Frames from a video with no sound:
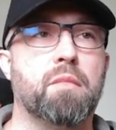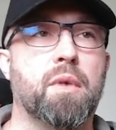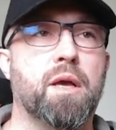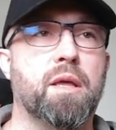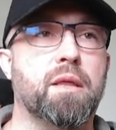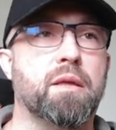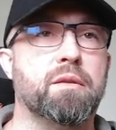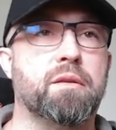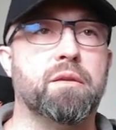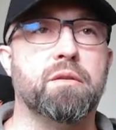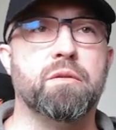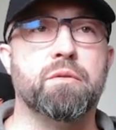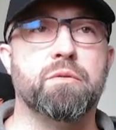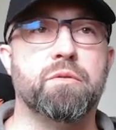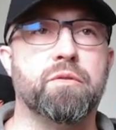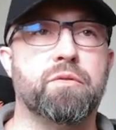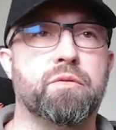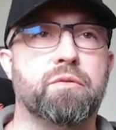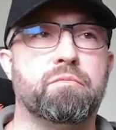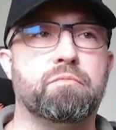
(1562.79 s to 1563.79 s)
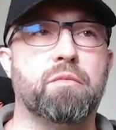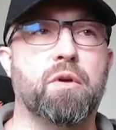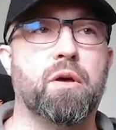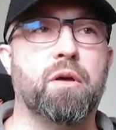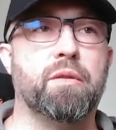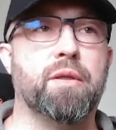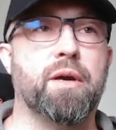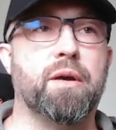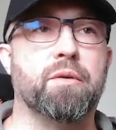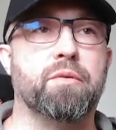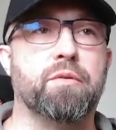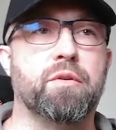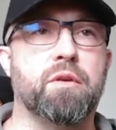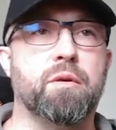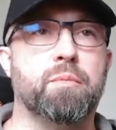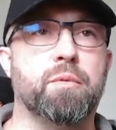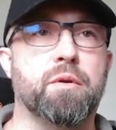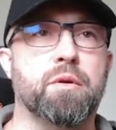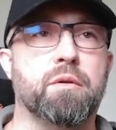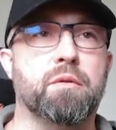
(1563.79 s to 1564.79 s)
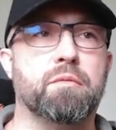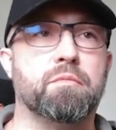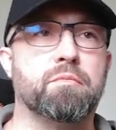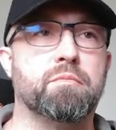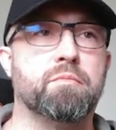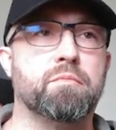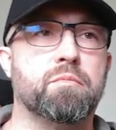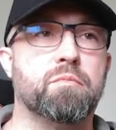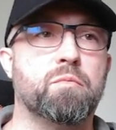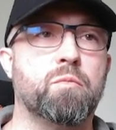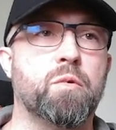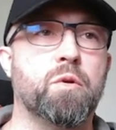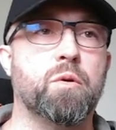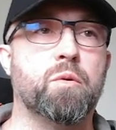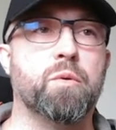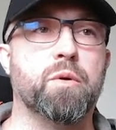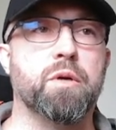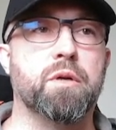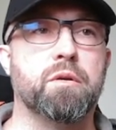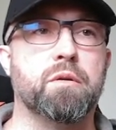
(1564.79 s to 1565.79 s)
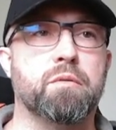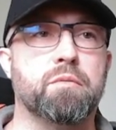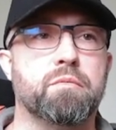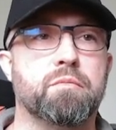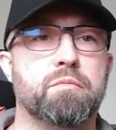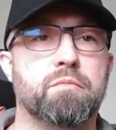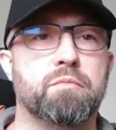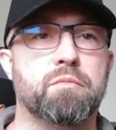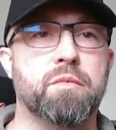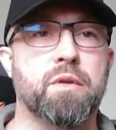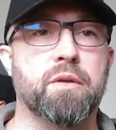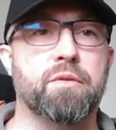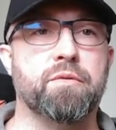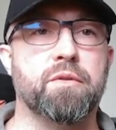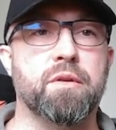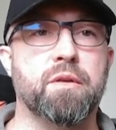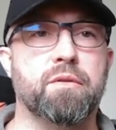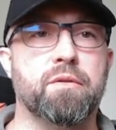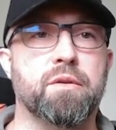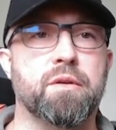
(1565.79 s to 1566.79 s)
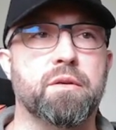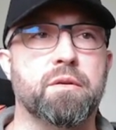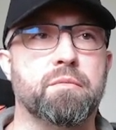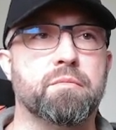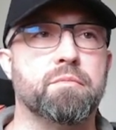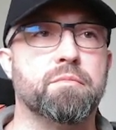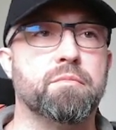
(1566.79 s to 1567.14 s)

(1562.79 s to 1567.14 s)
I like to do just all the housekeeping real quick, nice and easy.